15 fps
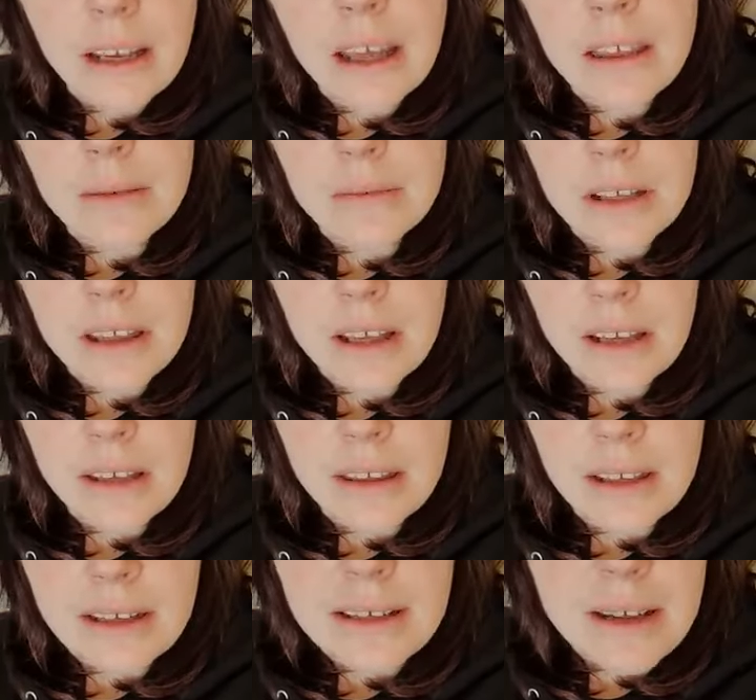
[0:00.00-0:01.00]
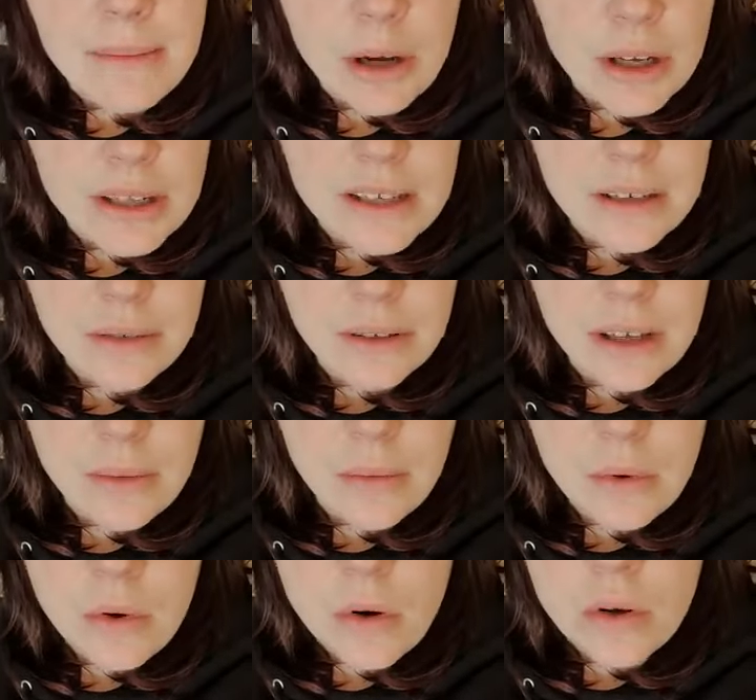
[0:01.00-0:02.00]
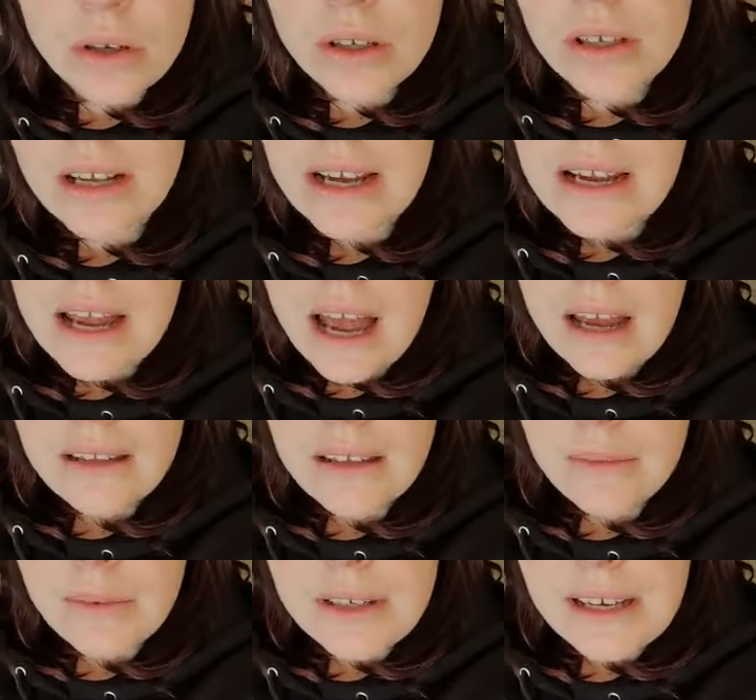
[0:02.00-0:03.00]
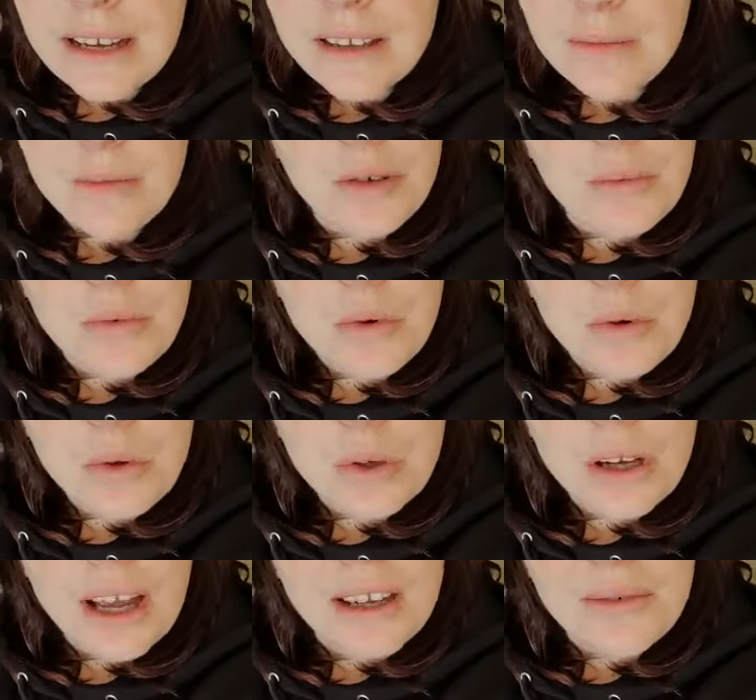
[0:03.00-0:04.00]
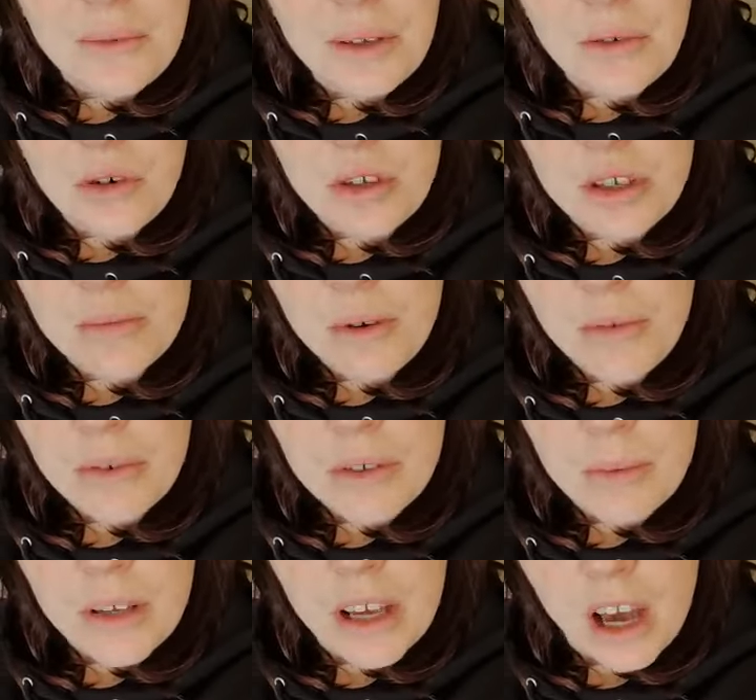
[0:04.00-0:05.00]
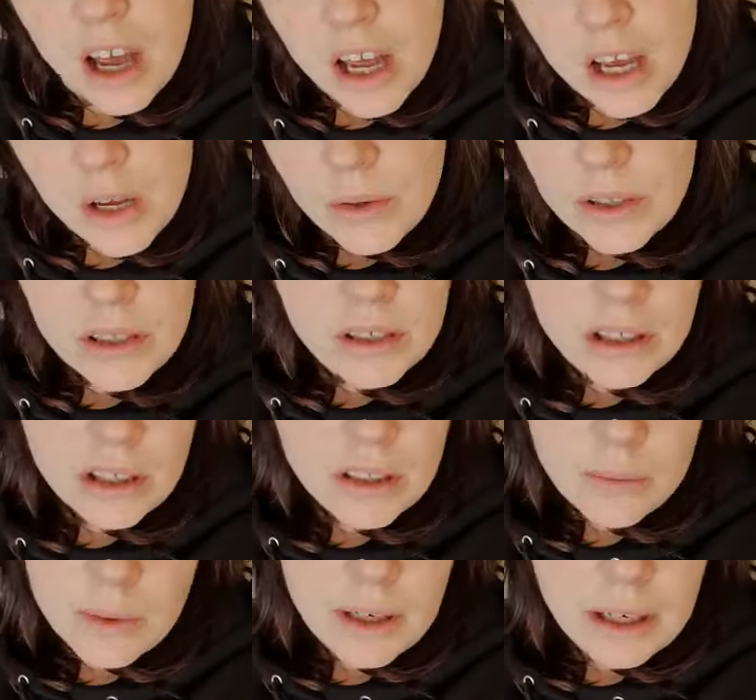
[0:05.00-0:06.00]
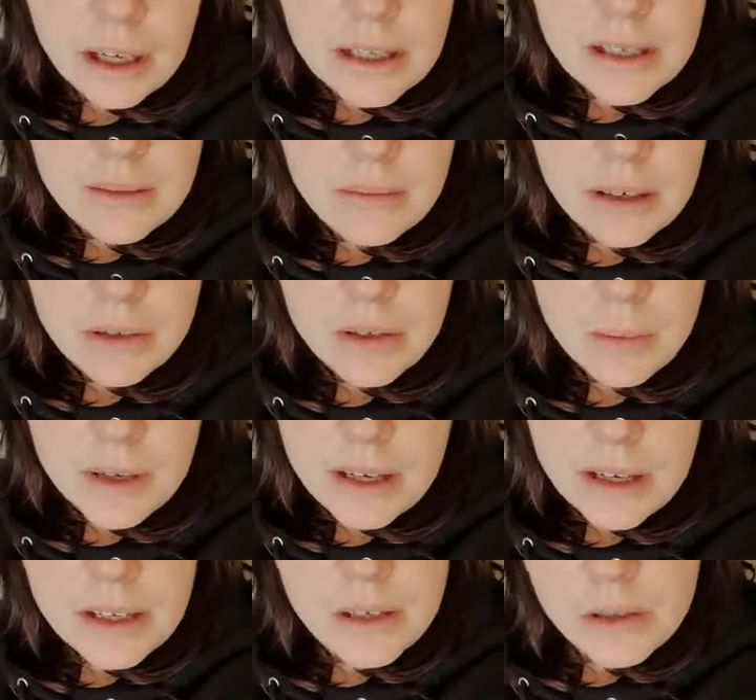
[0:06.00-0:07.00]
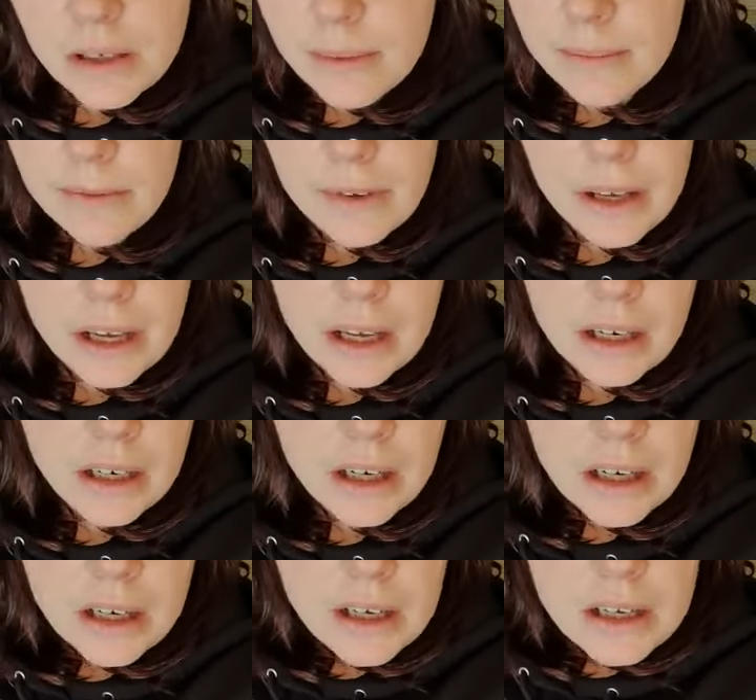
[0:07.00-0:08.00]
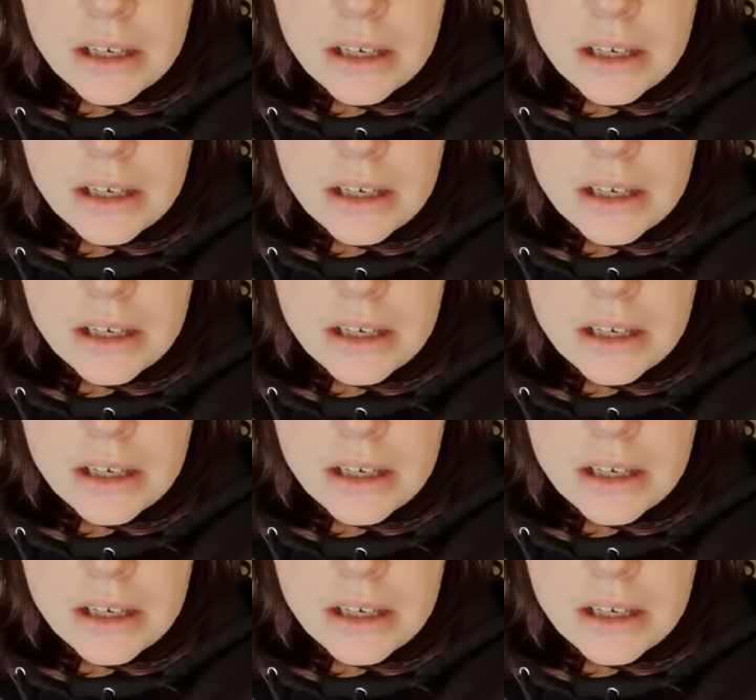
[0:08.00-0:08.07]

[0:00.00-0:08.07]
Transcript: I get them to think of things they might see on their walks, and then we take them on a walk and we cross them off as we go, and like the winner gets some little sweeties or something.